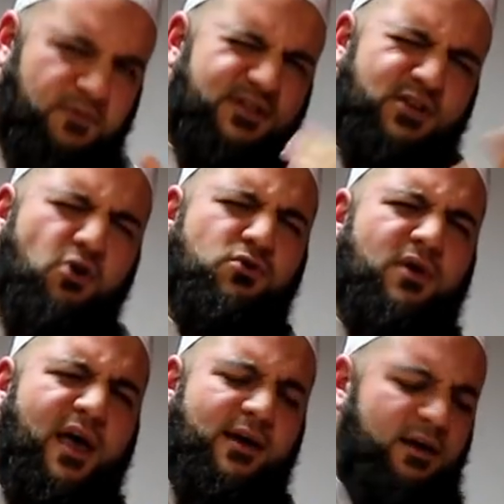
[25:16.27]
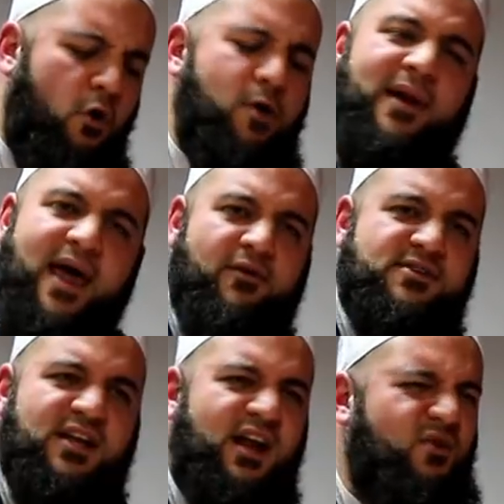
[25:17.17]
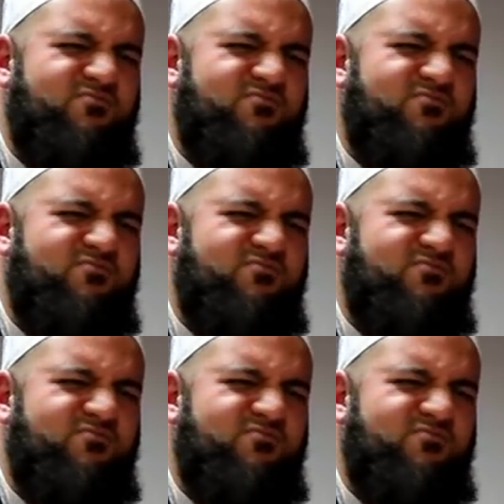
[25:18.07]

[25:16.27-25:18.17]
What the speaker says: It's a long khair. He wrote him a letter and said, I